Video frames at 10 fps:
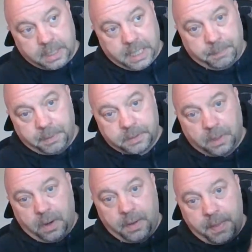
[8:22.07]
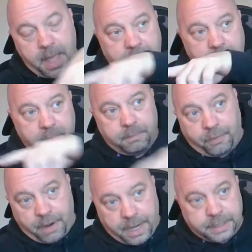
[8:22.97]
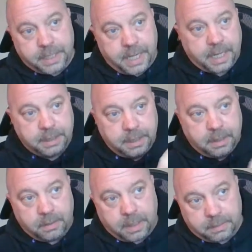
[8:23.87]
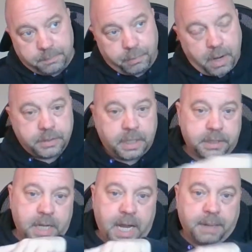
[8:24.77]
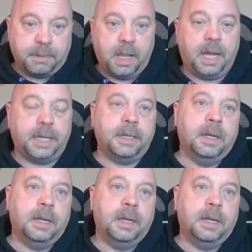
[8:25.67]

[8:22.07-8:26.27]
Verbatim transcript: uh, keep us on that project, you know, that project timeline?